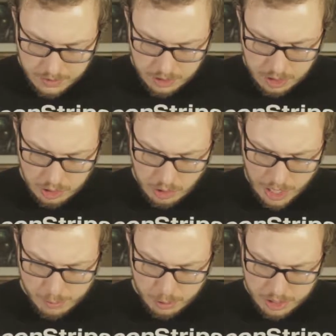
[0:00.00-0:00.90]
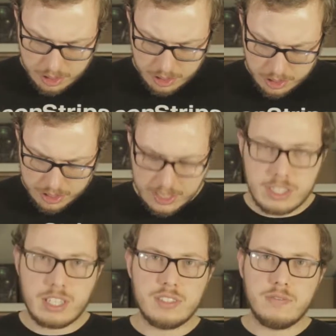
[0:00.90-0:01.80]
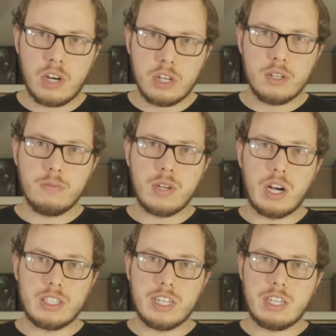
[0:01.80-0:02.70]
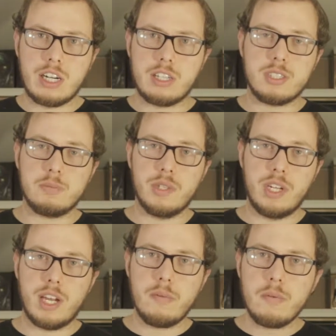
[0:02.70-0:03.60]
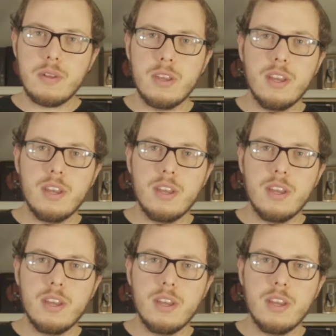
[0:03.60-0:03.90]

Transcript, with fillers: So I wonder, are they not split up?